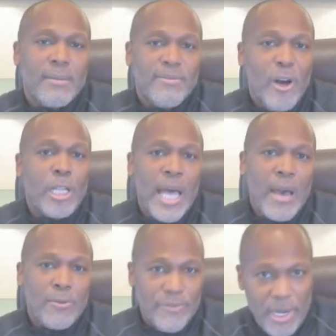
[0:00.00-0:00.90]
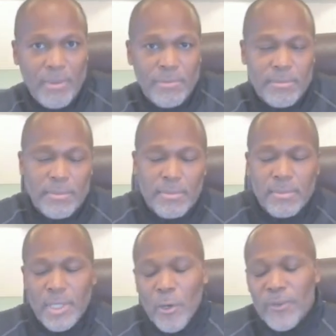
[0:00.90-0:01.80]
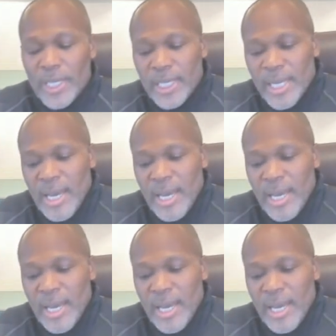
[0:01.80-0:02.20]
fallout from COVID,